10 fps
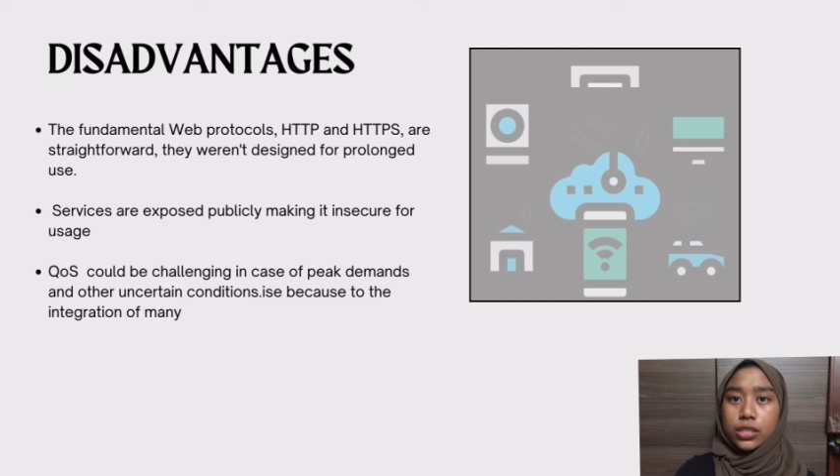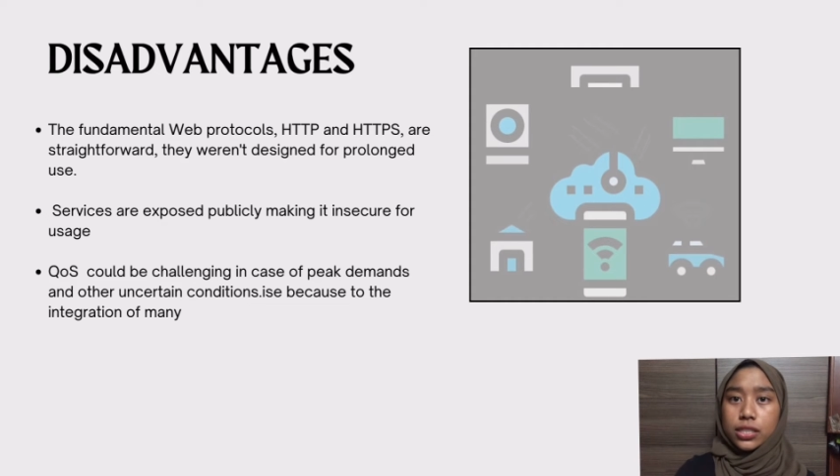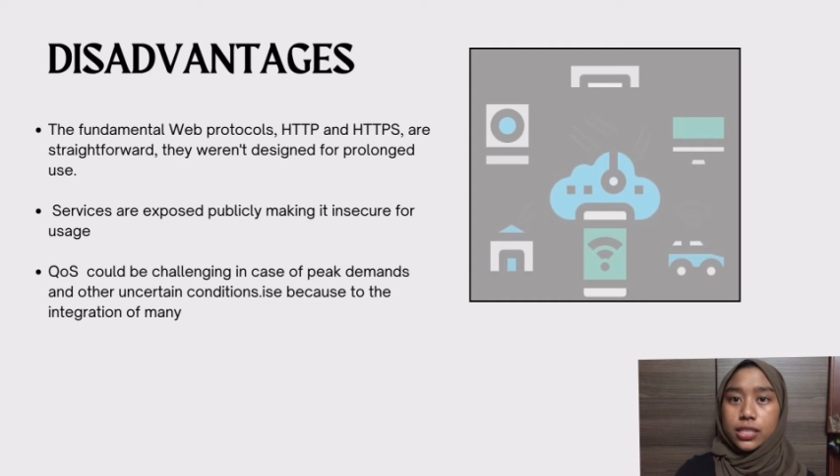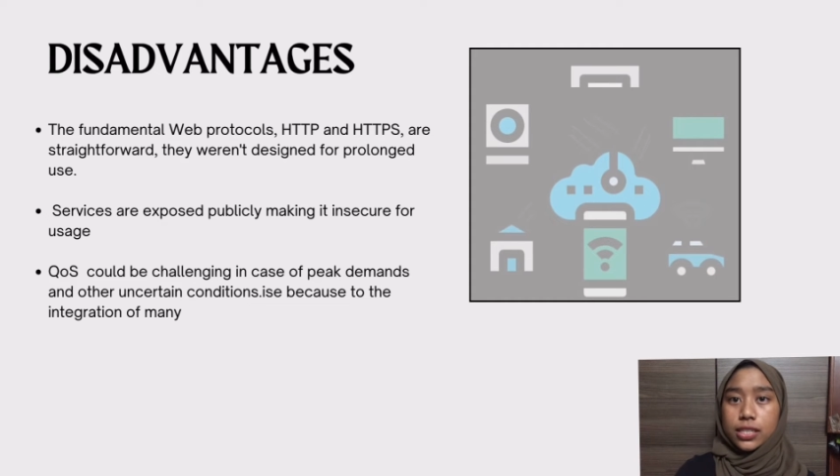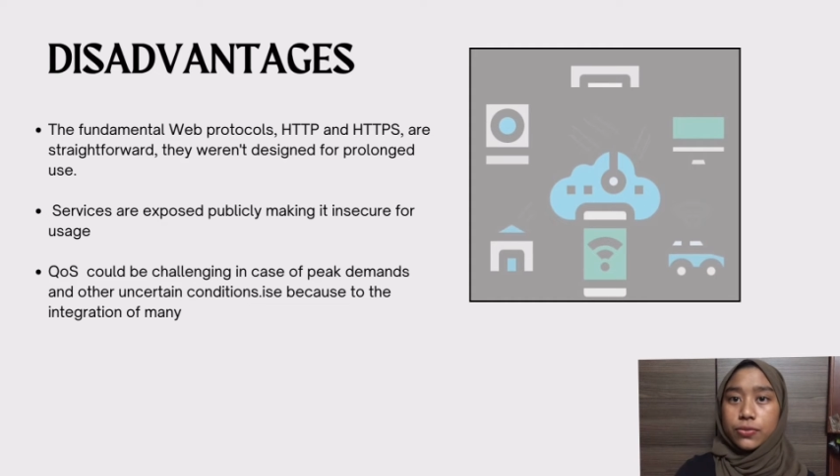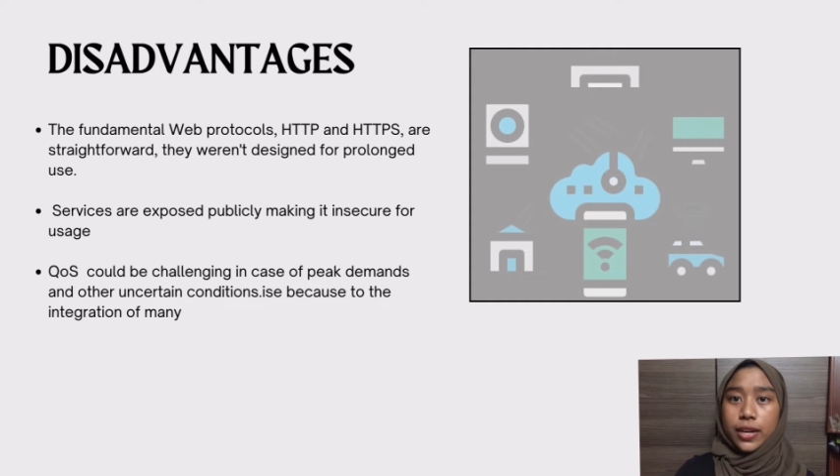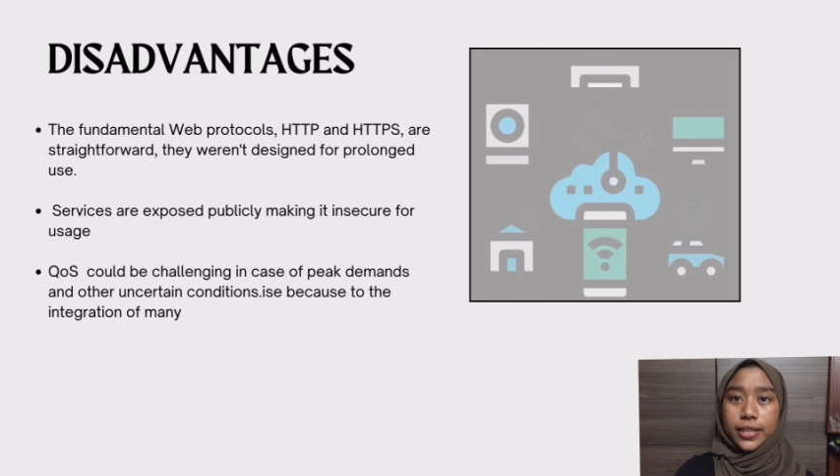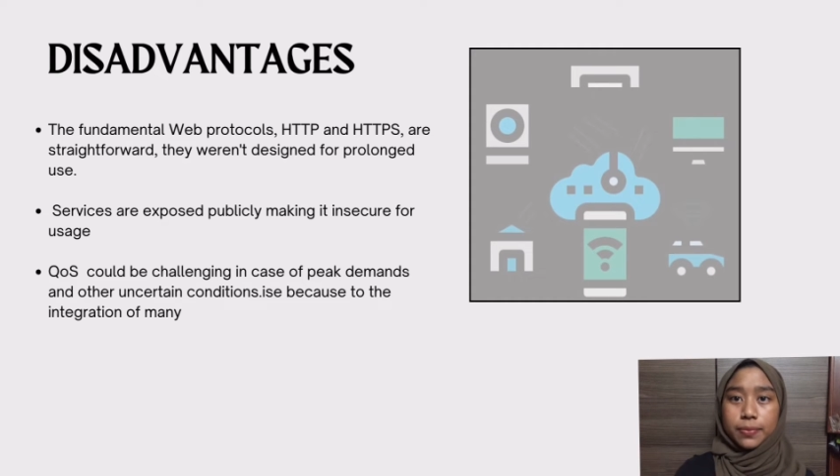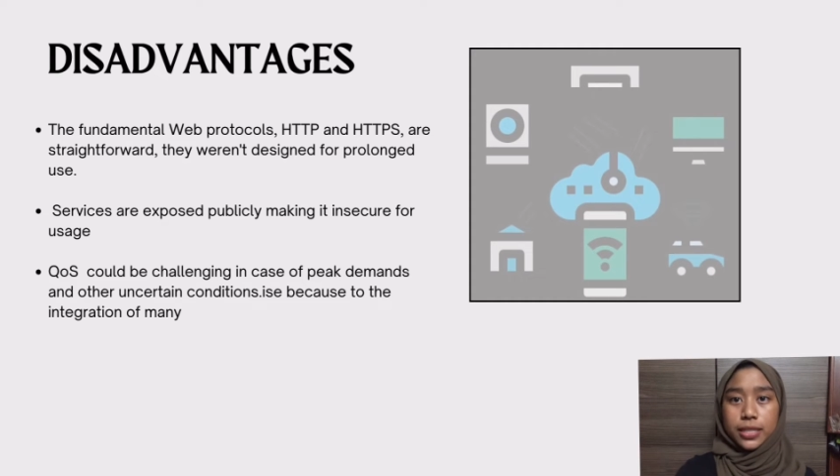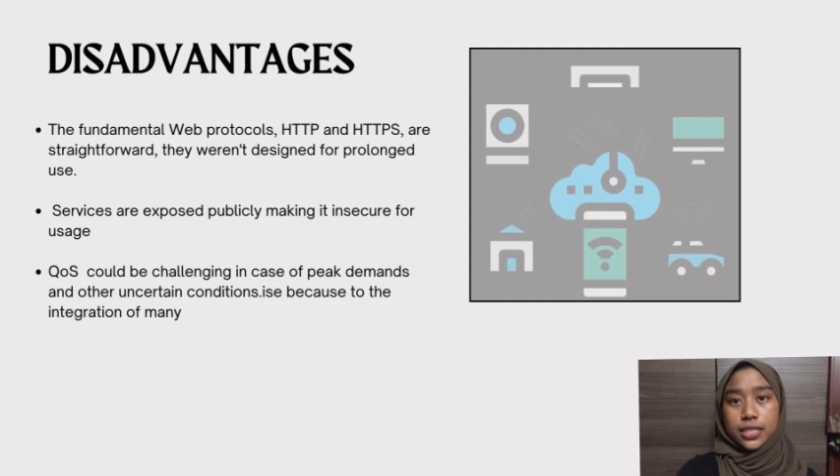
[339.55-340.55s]
the
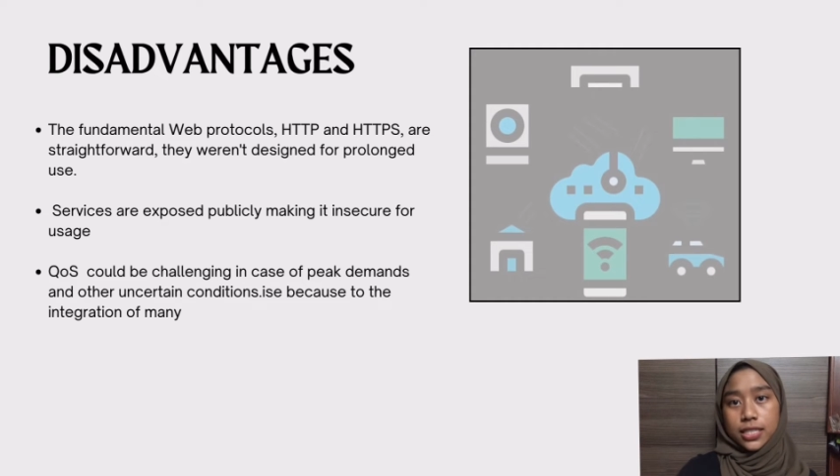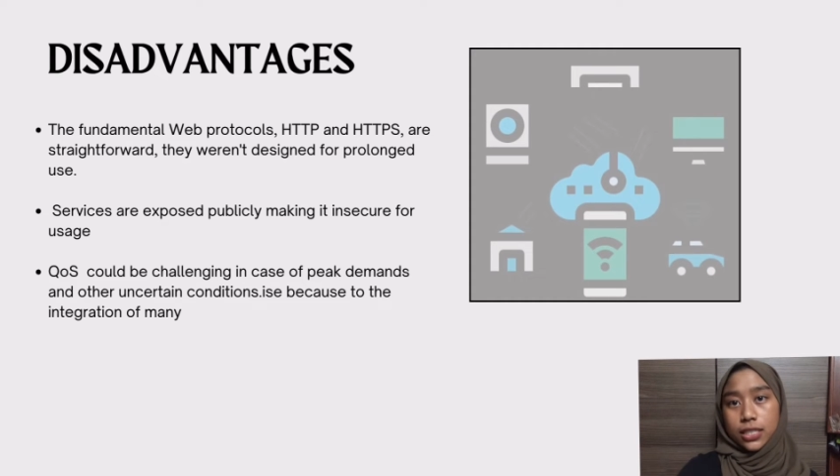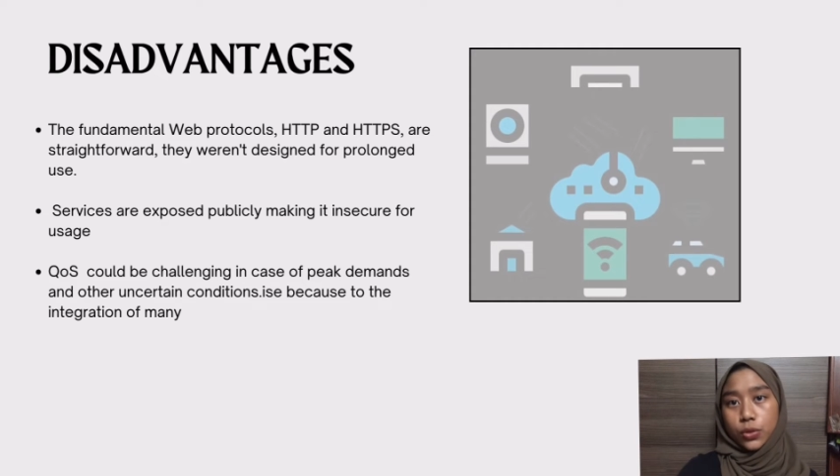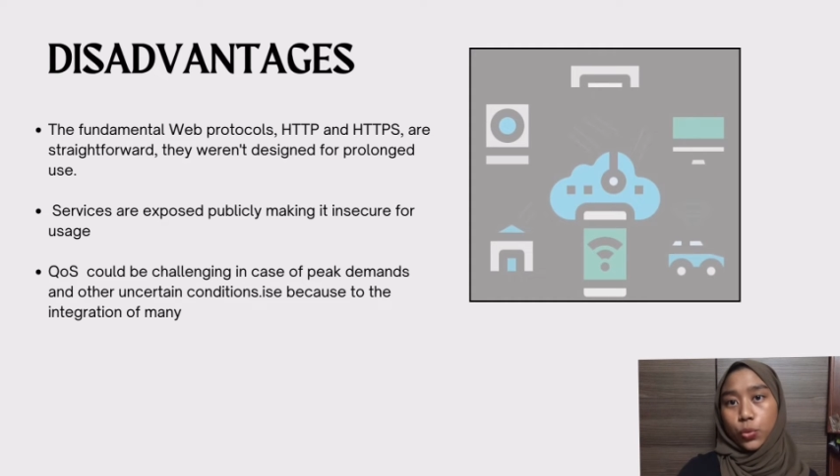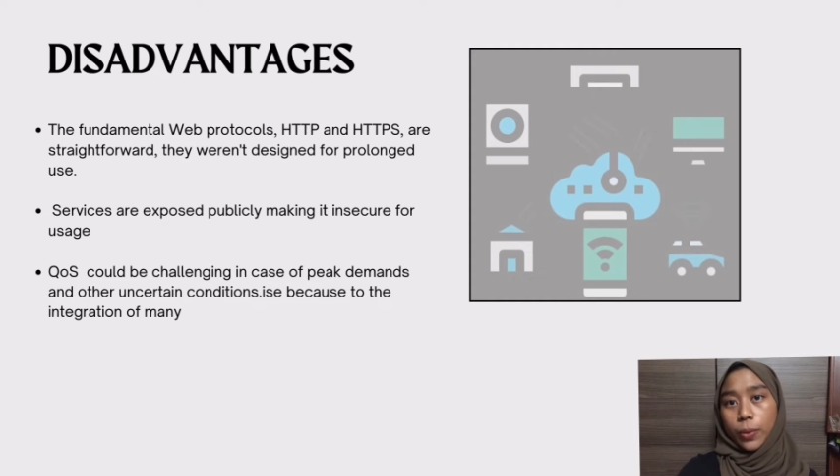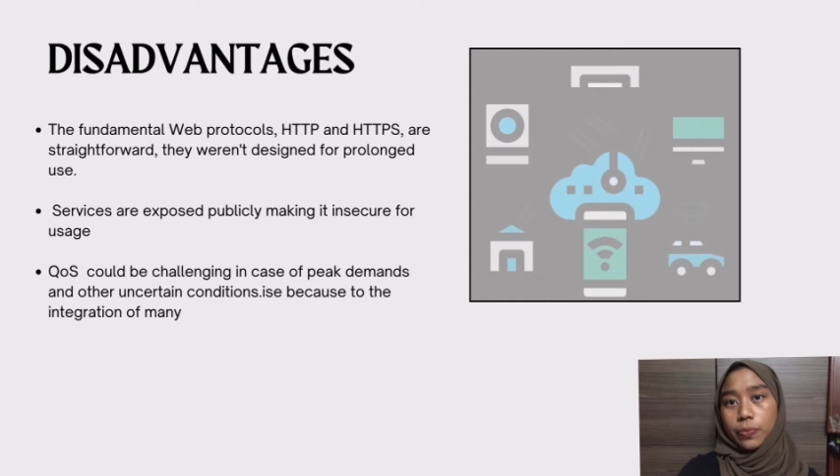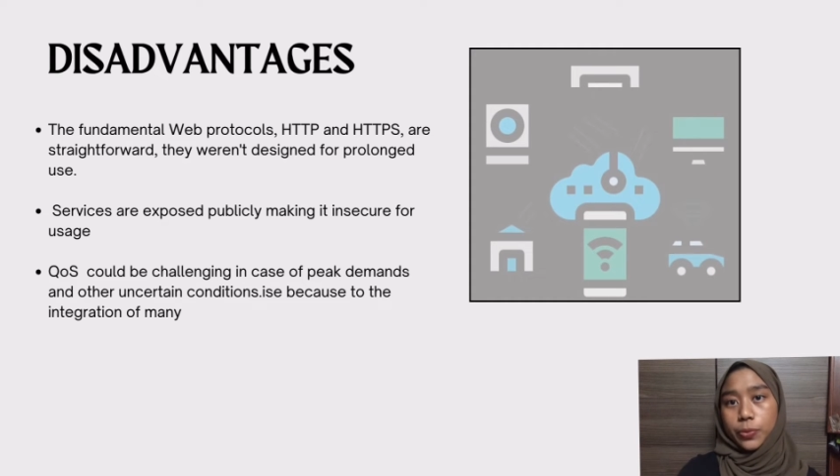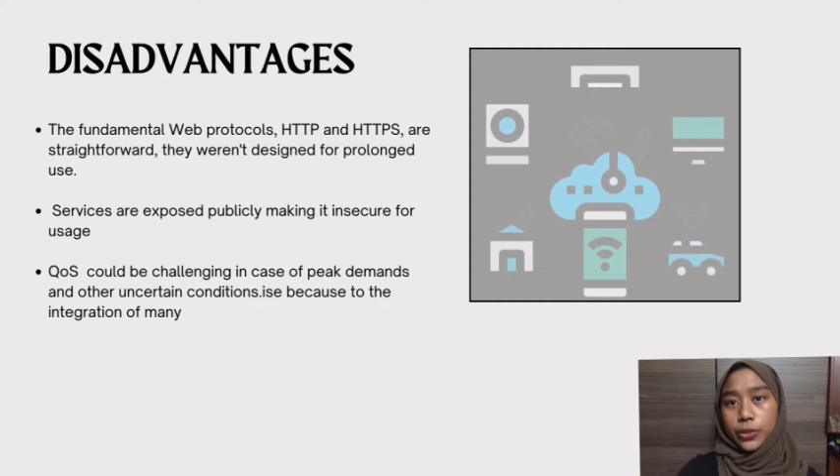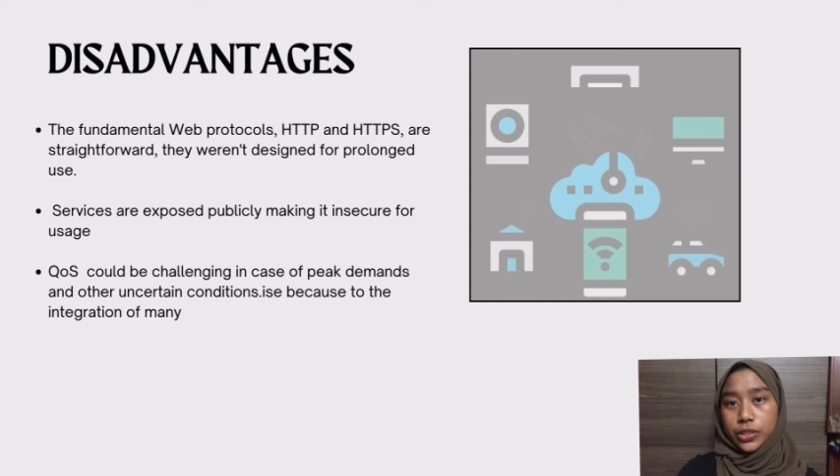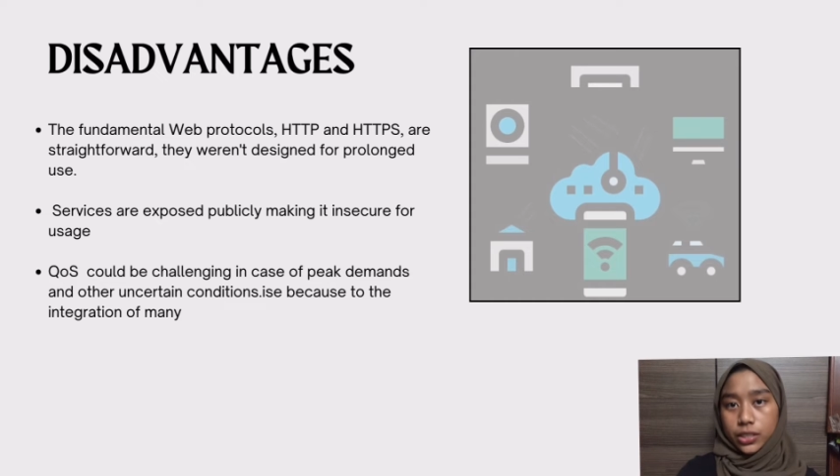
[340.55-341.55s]
fundamental web
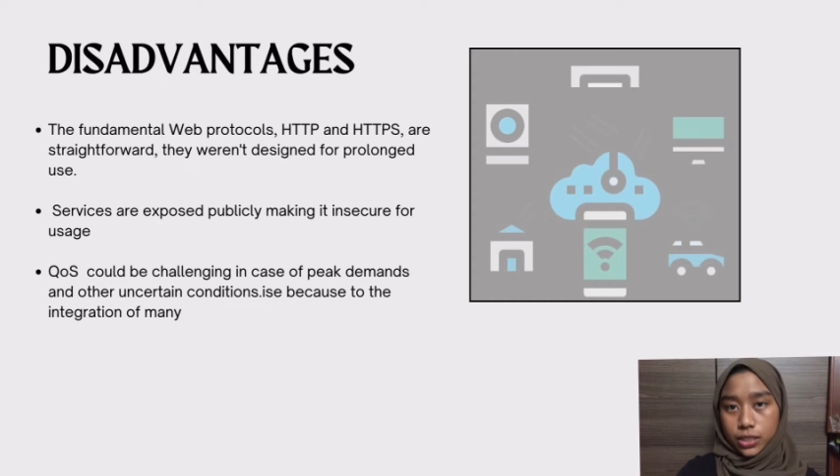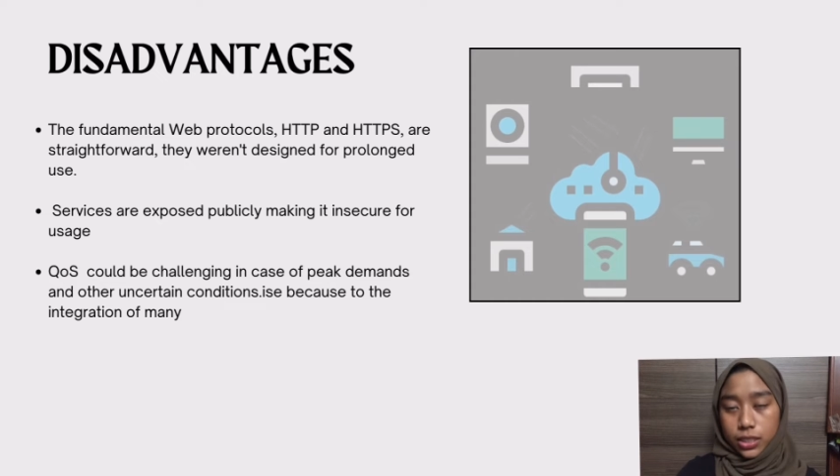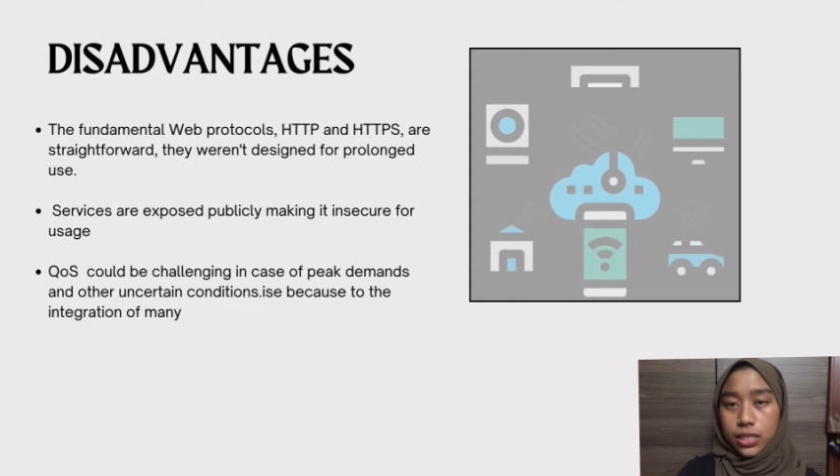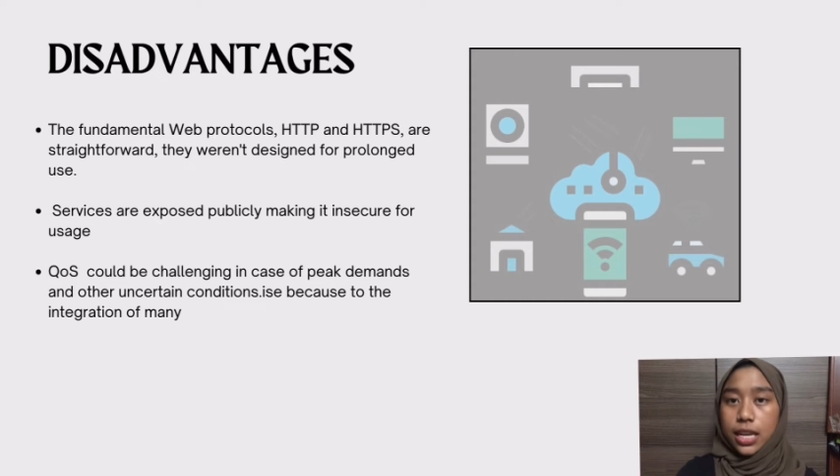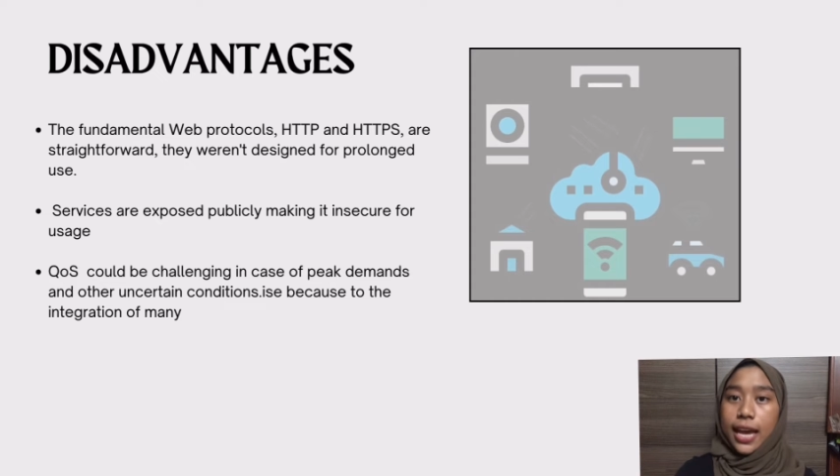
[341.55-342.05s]
protocols,